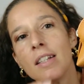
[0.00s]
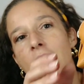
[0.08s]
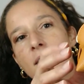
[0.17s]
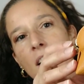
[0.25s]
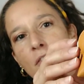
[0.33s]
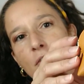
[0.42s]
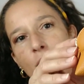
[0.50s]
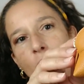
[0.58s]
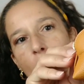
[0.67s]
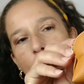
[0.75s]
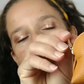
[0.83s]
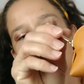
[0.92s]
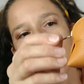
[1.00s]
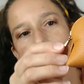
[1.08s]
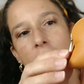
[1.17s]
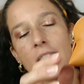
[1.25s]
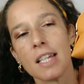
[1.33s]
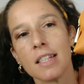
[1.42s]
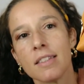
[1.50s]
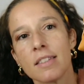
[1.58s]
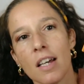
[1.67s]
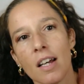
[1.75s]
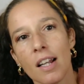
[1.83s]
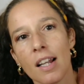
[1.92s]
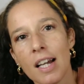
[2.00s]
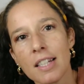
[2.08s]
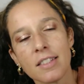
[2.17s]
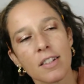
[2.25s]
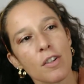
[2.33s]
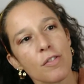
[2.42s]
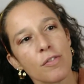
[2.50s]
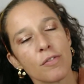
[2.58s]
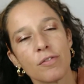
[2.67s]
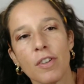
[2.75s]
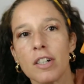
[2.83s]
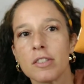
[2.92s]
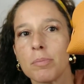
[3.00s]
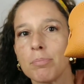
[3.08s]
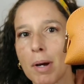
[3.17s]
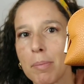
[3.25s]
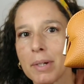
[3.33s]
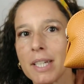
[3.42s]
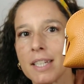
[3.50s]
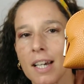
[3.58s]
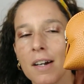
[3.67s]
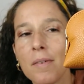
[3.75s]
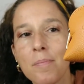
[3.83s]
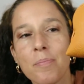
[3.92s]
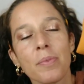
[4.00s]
saffron is lighter than paprika,